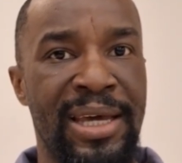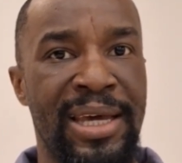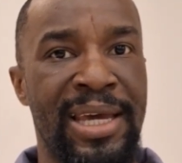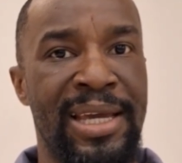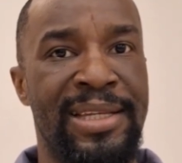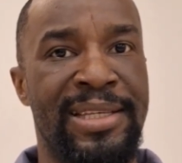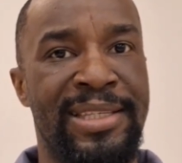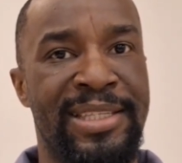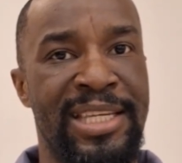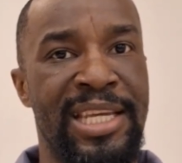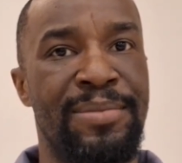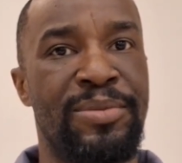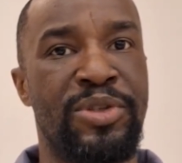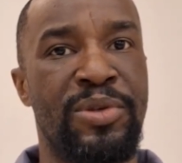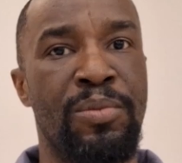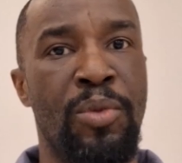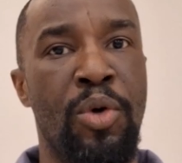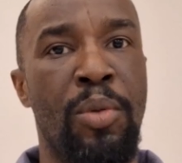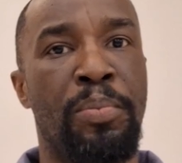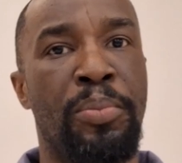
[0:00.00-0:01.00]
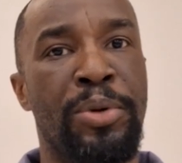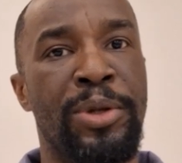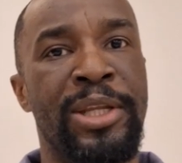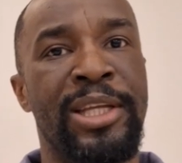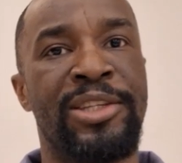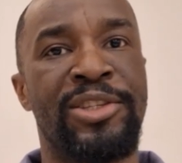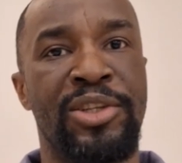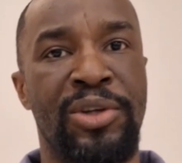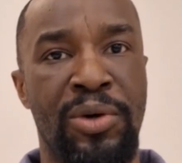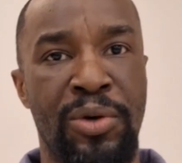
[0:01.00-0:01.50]
It seems more
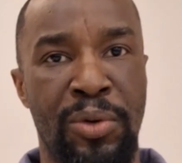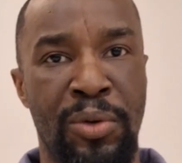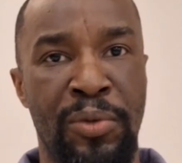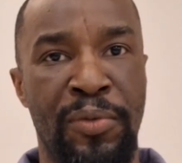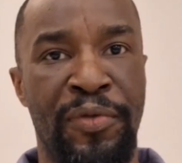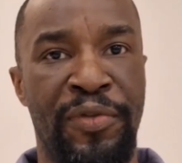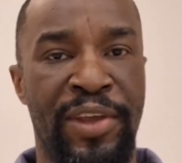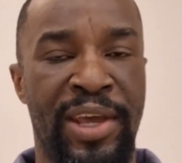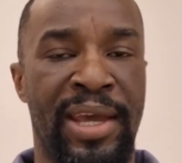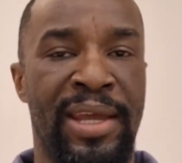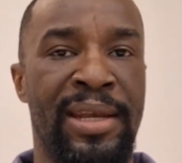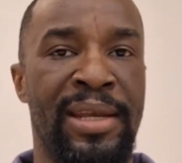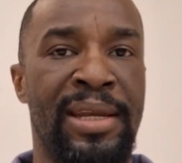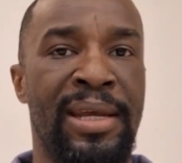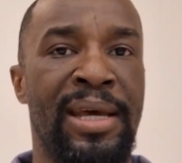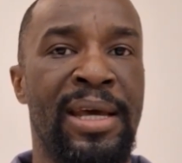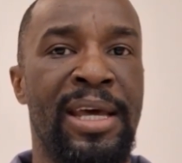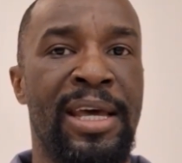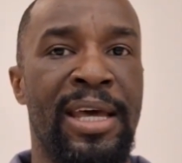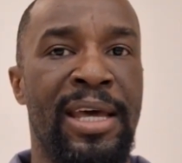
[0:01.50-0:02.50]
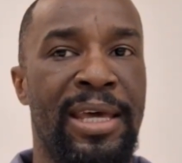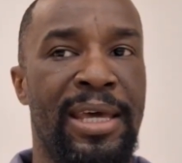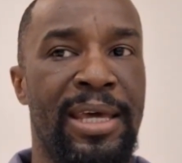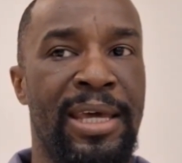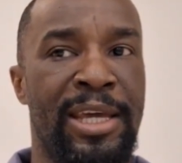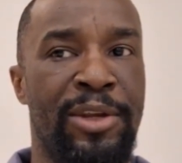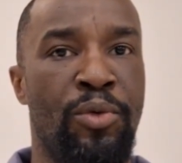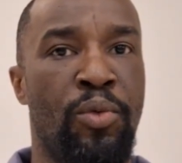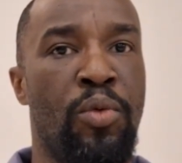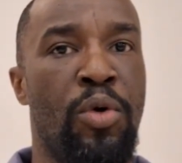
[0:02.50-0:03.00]
political than
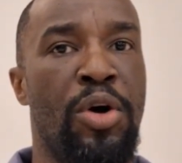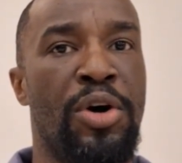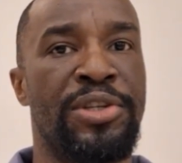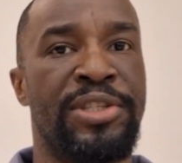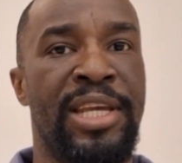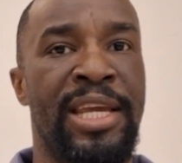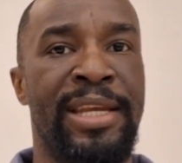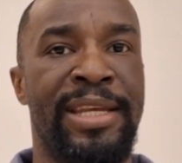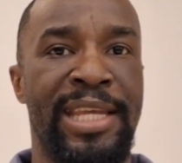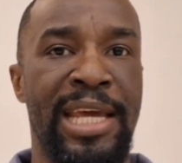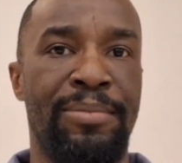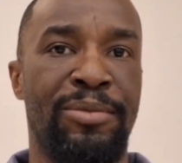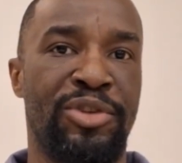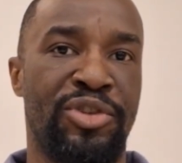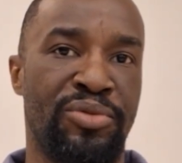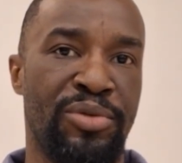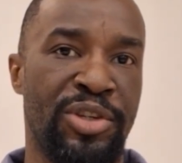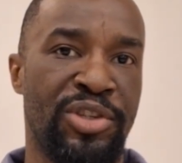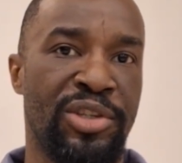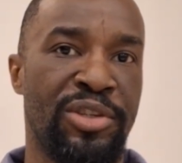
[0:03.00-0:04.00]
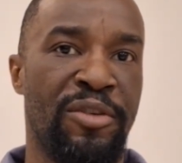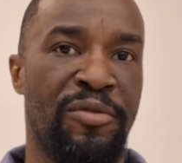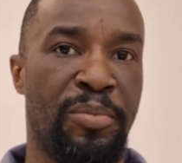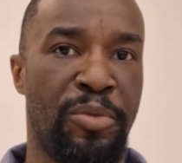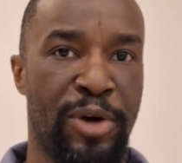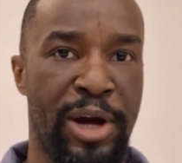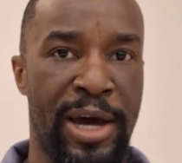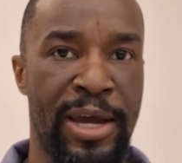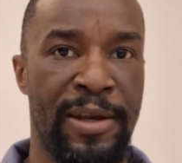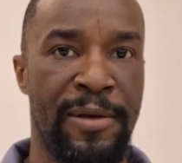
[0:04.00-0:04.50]
it was a demonstration of
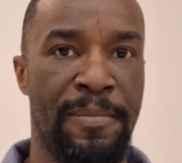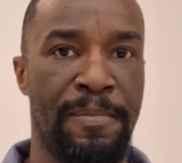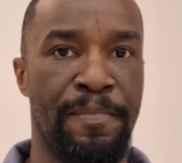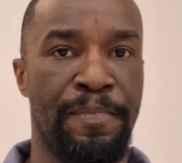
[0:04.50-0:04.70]
pride.